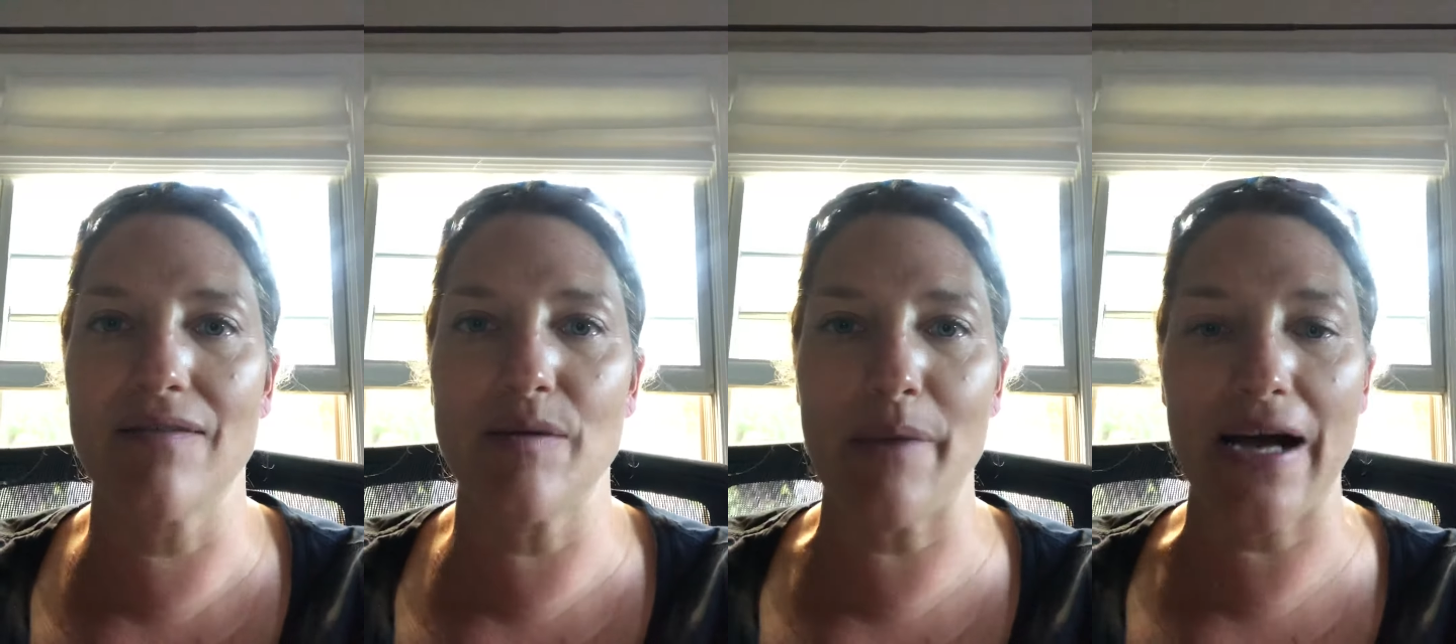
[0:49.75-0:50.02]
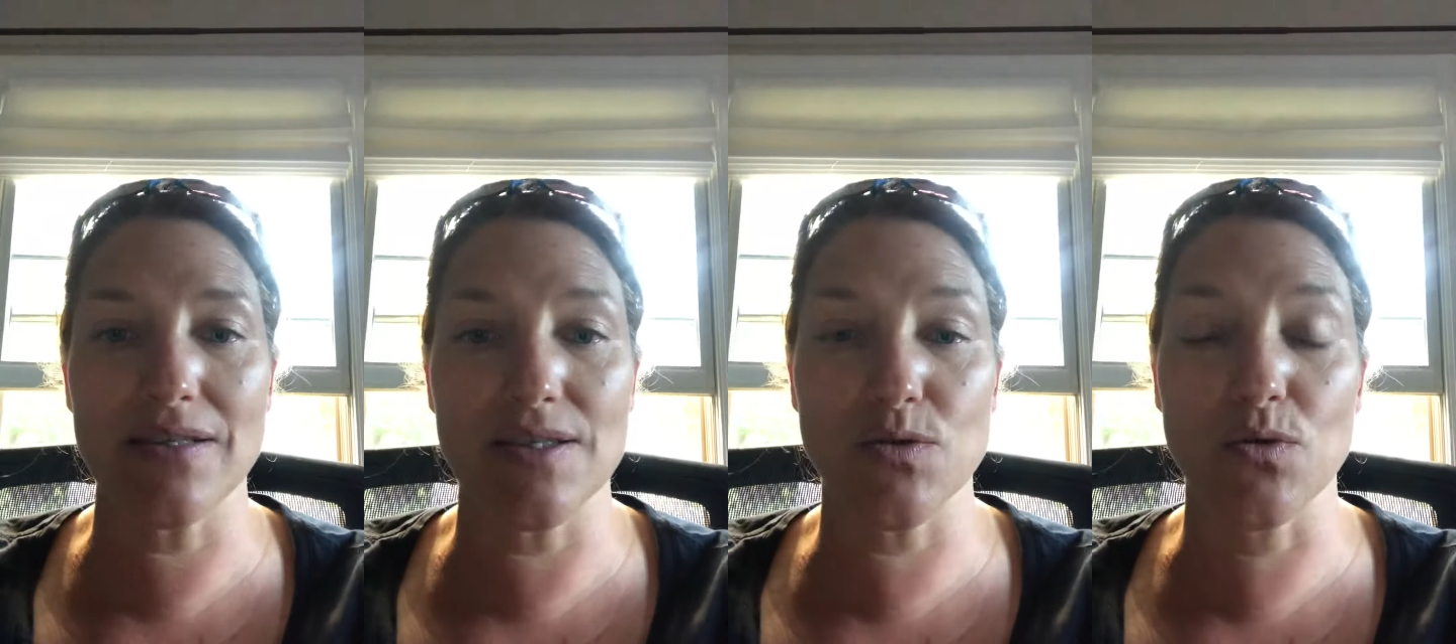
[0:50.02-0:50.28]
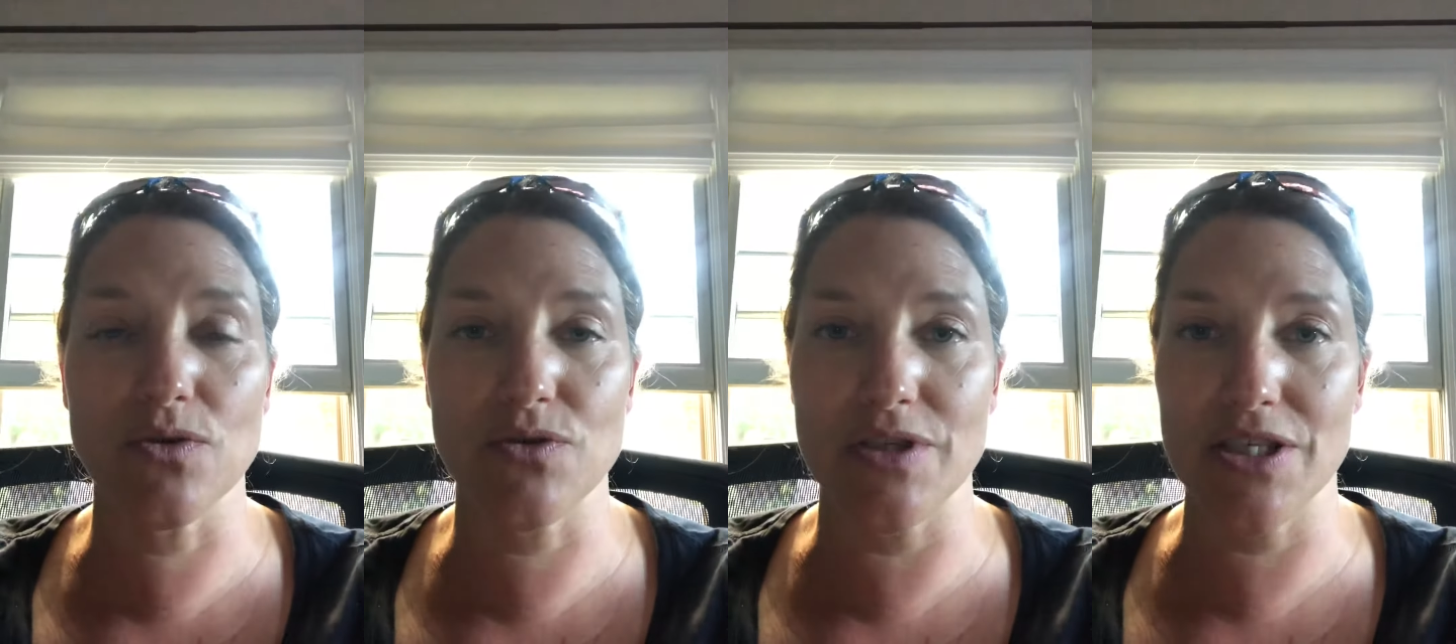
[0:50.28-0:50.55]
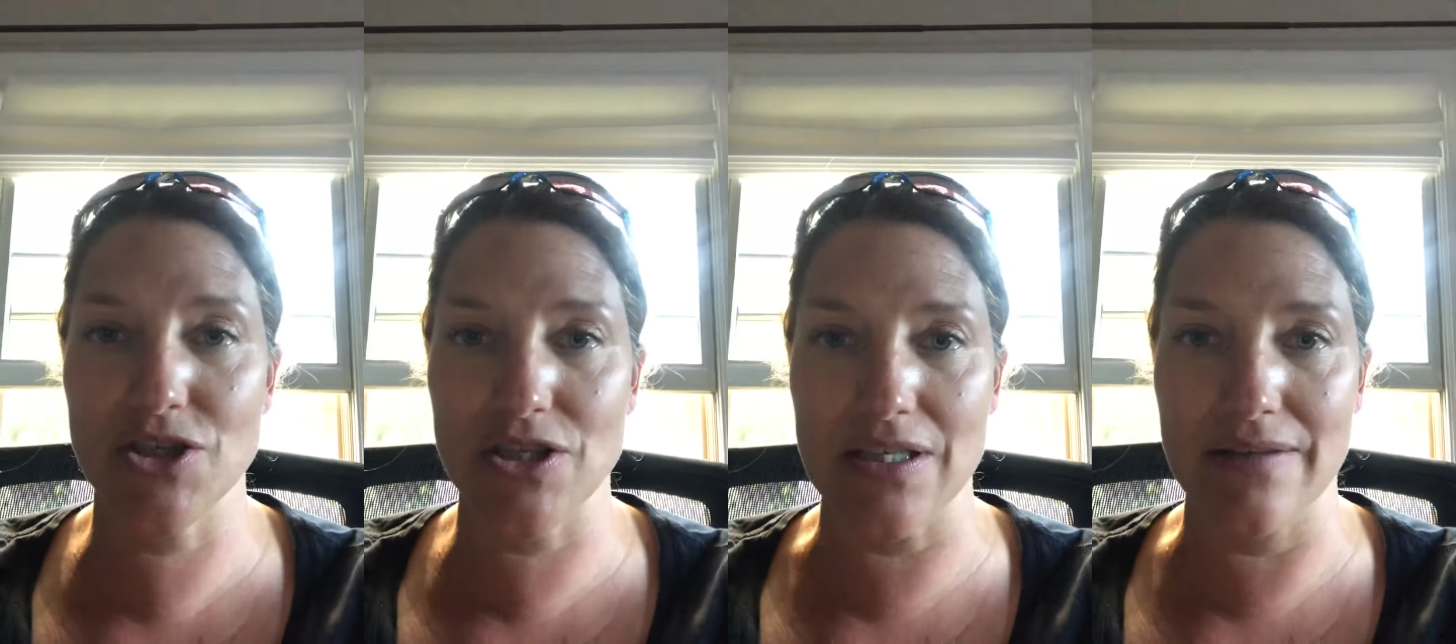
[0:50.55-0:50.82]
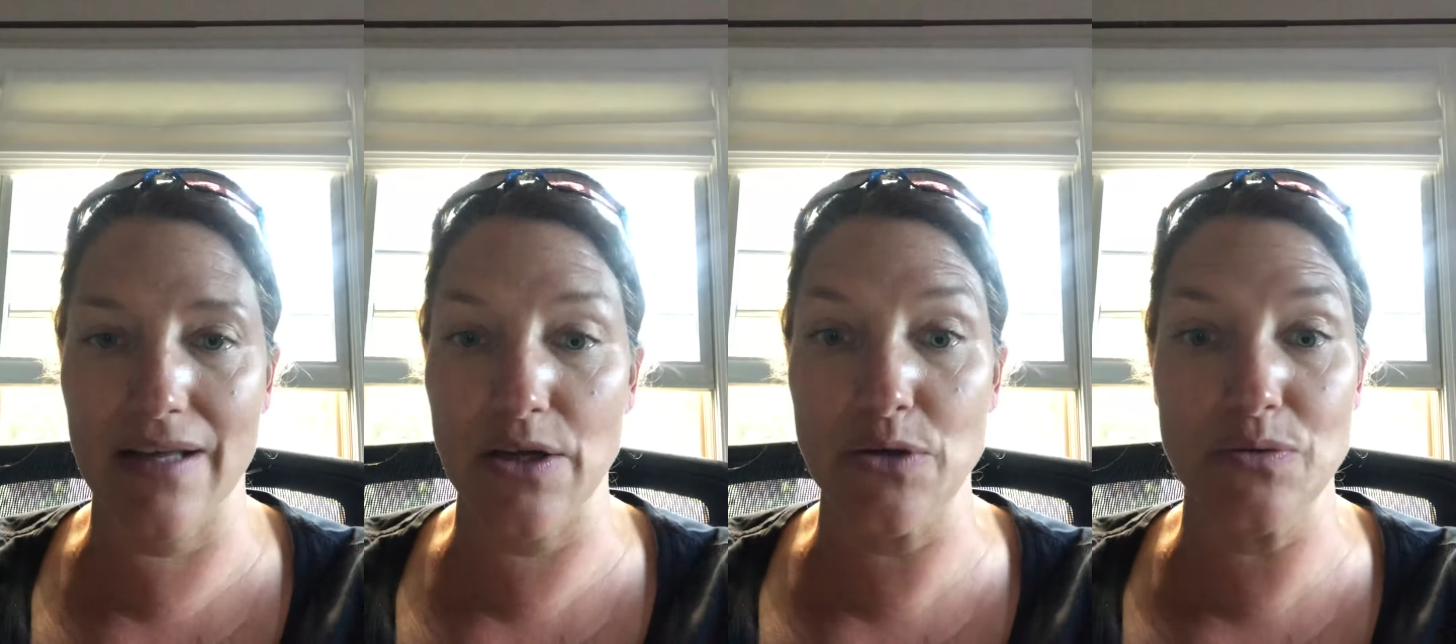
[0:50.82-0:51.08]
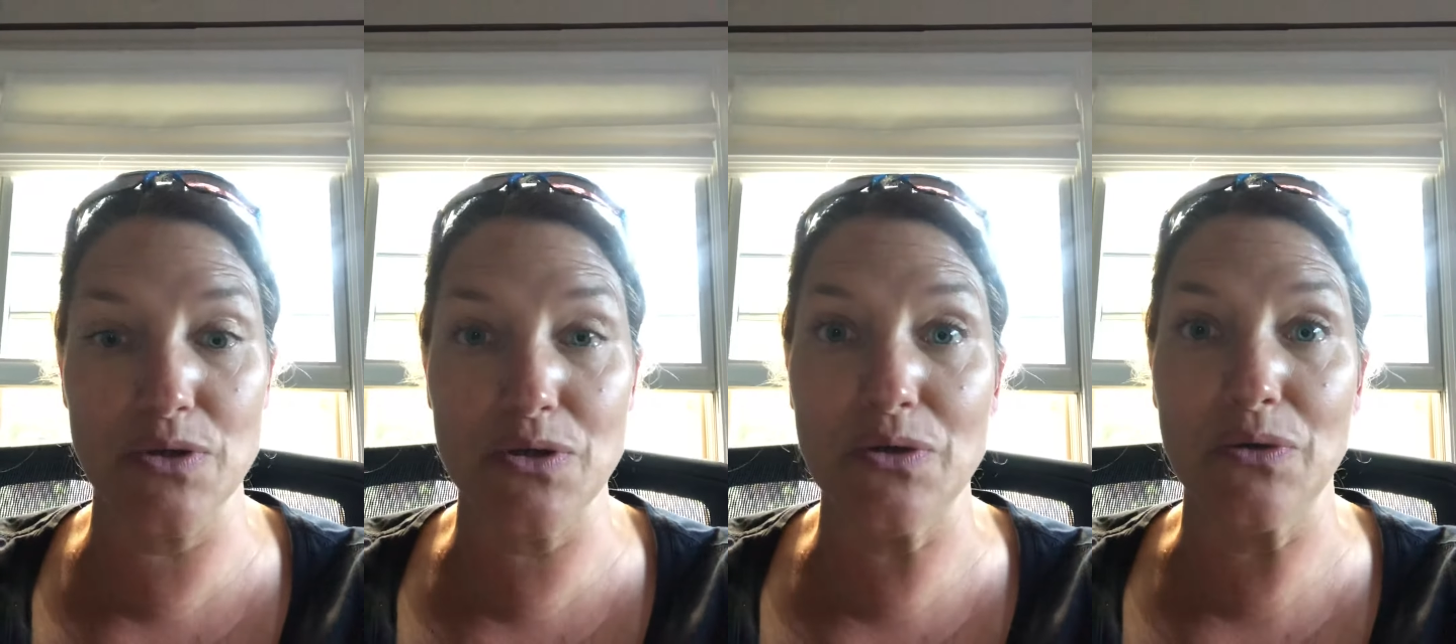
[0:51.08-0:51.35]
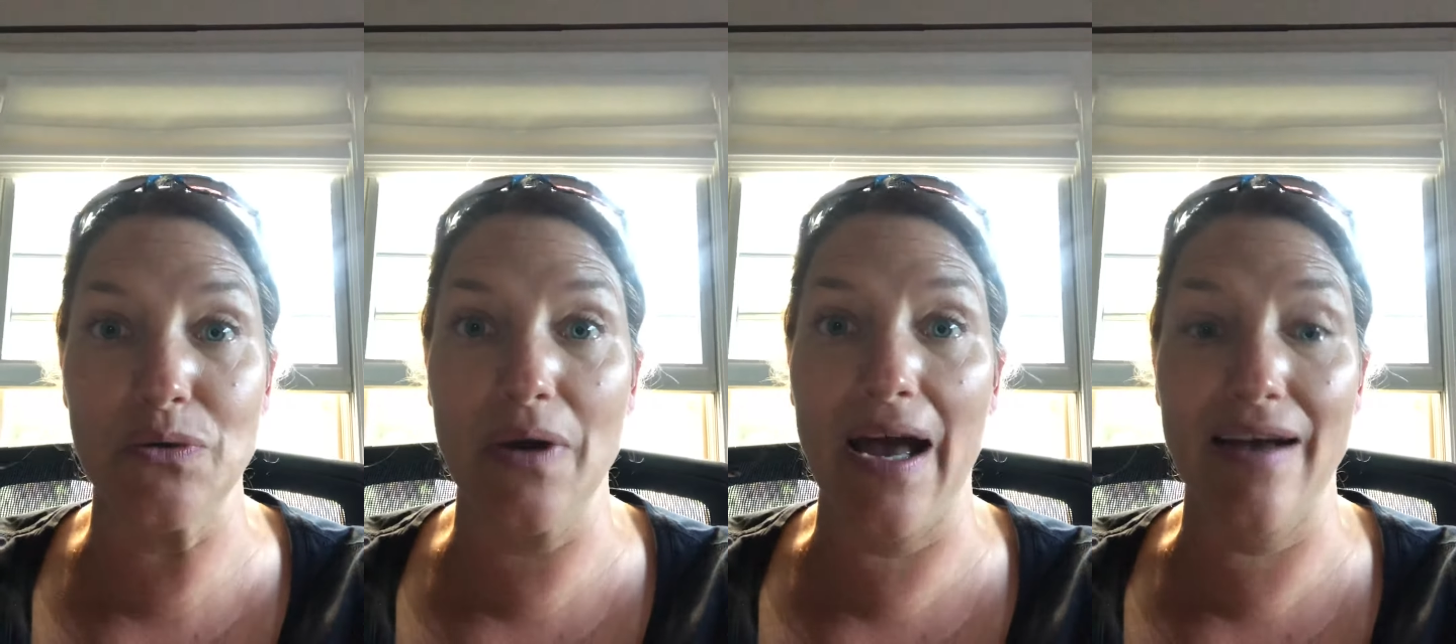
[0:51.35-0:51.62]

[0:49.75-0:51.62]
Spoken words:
a back to school tradition that you do